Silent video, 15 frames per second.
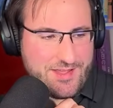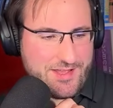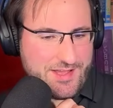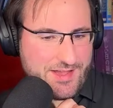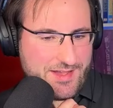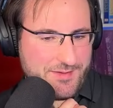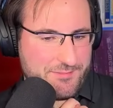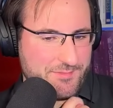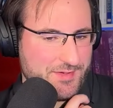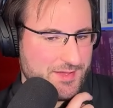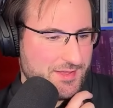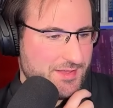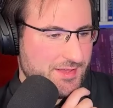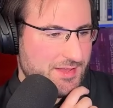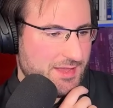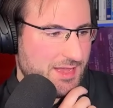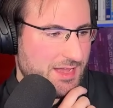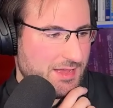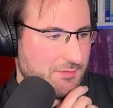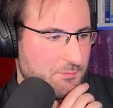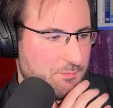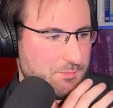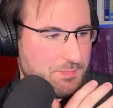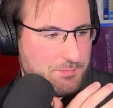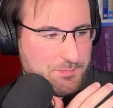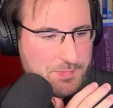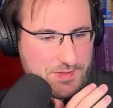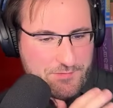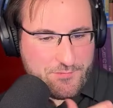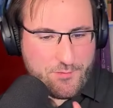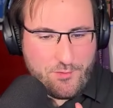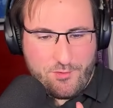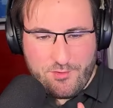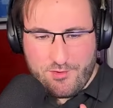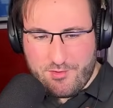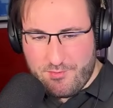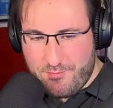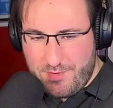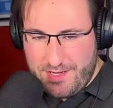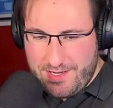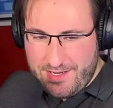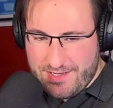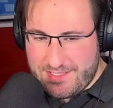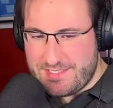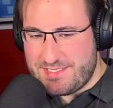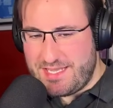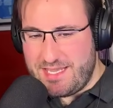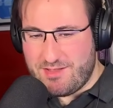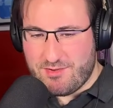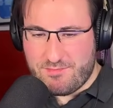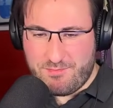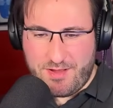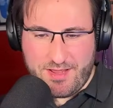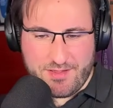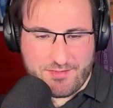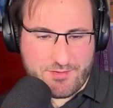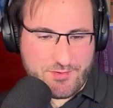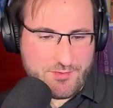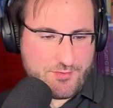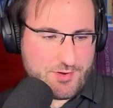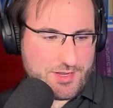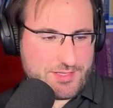Um, Before we say goodbye, though,